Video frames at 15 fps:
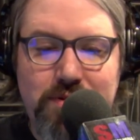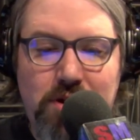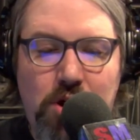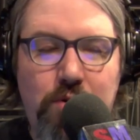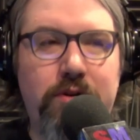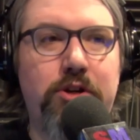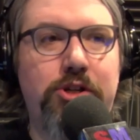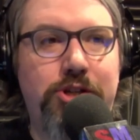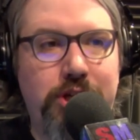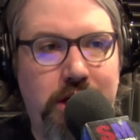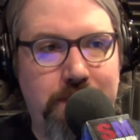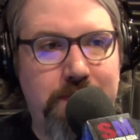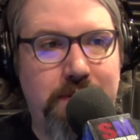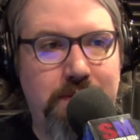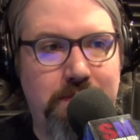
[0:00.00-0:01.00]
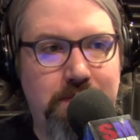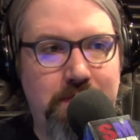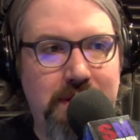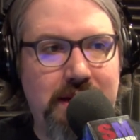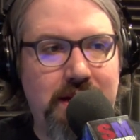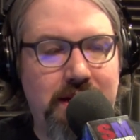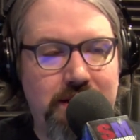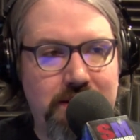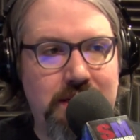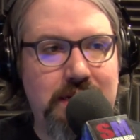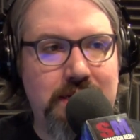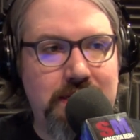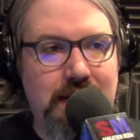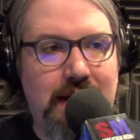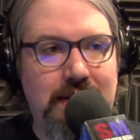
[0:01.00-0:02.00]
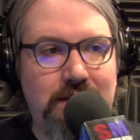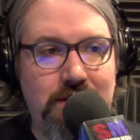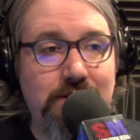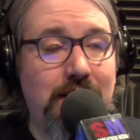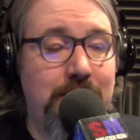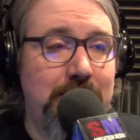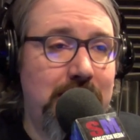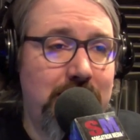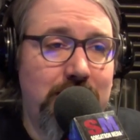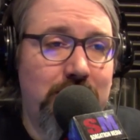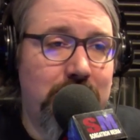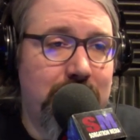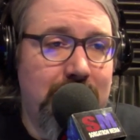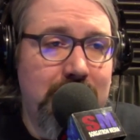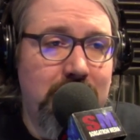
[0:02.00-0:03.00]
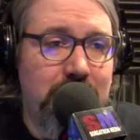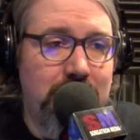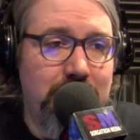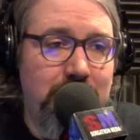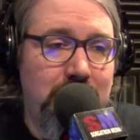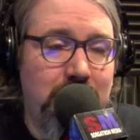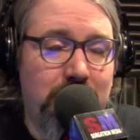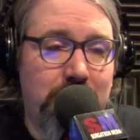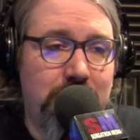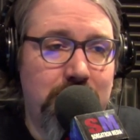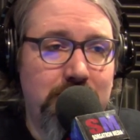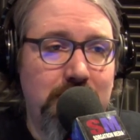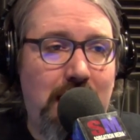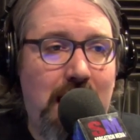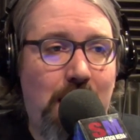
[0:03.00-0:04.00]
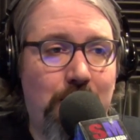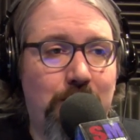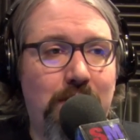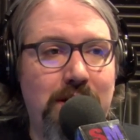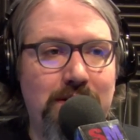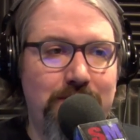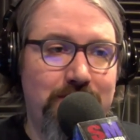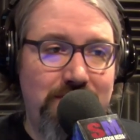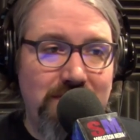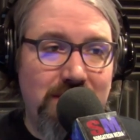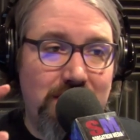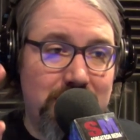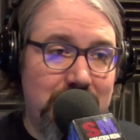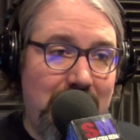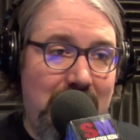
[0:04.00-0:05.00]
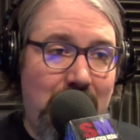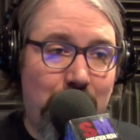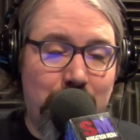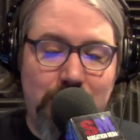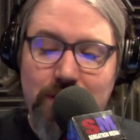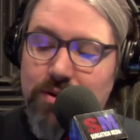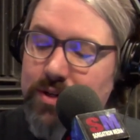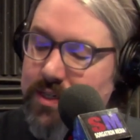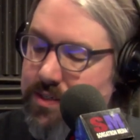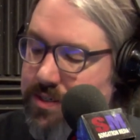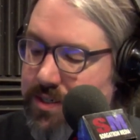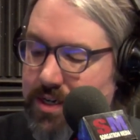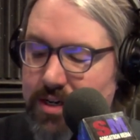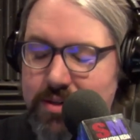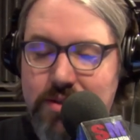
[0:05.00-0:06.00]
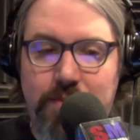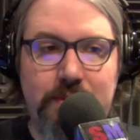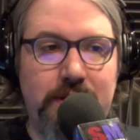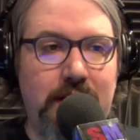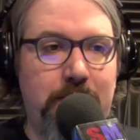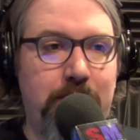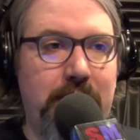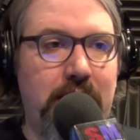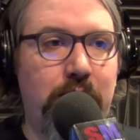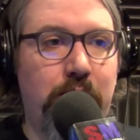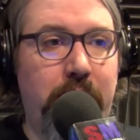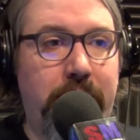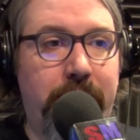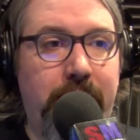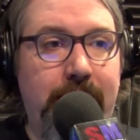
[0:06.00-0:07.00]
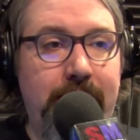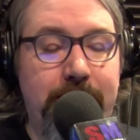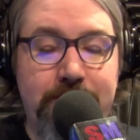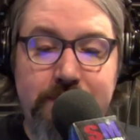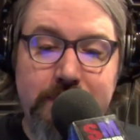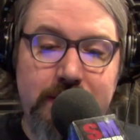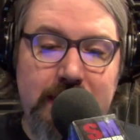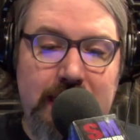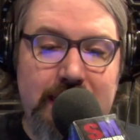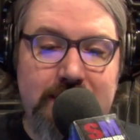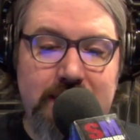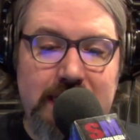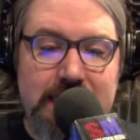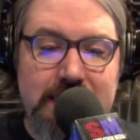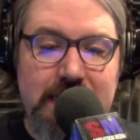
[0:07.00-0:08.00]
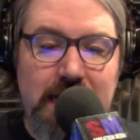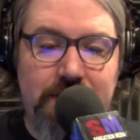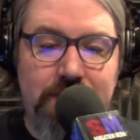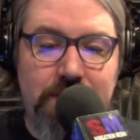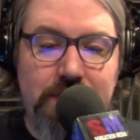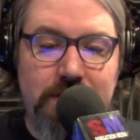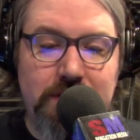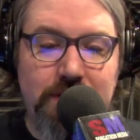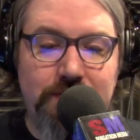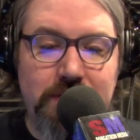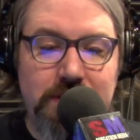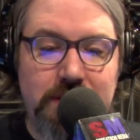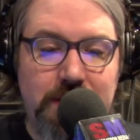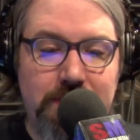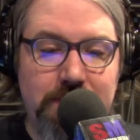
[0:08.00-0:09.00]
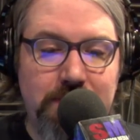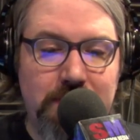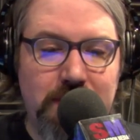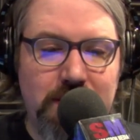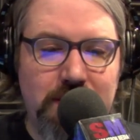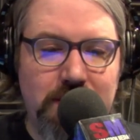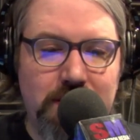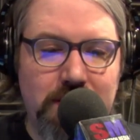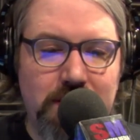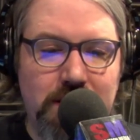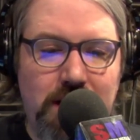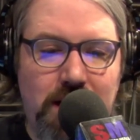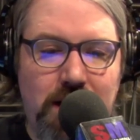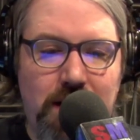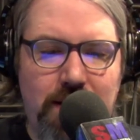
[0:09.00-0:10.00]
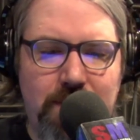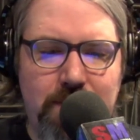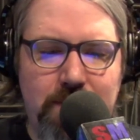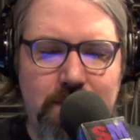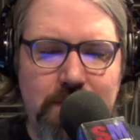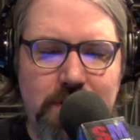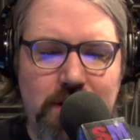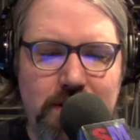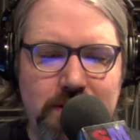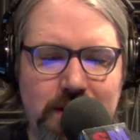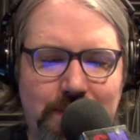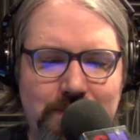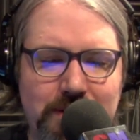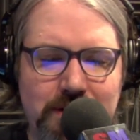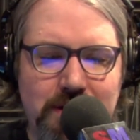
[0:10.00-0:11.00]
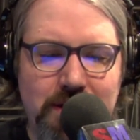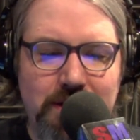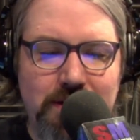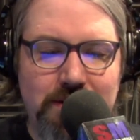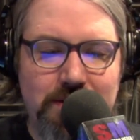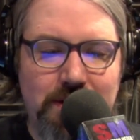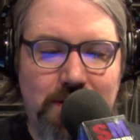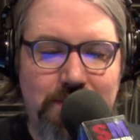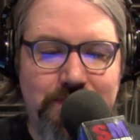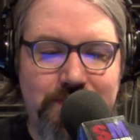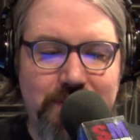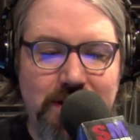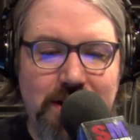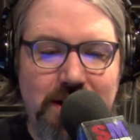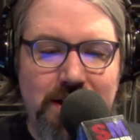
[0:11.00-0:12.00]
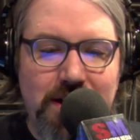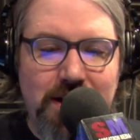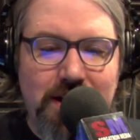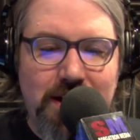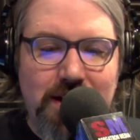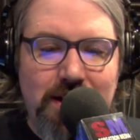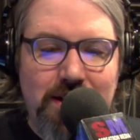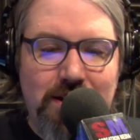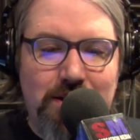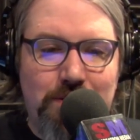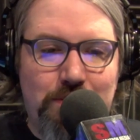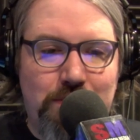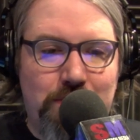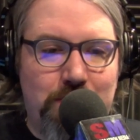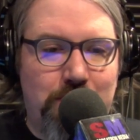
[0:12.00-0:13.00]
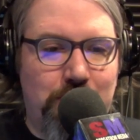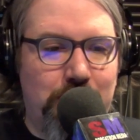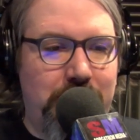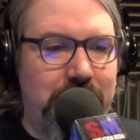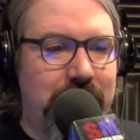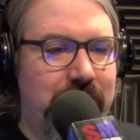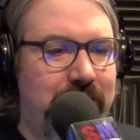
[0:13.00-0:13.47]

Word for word: ownership because it is tied to you. I mean, just like you know how you can say how real is uh, something like Bitcoin, right? It's it's kind of a relatively same um, concept. So, oh boy,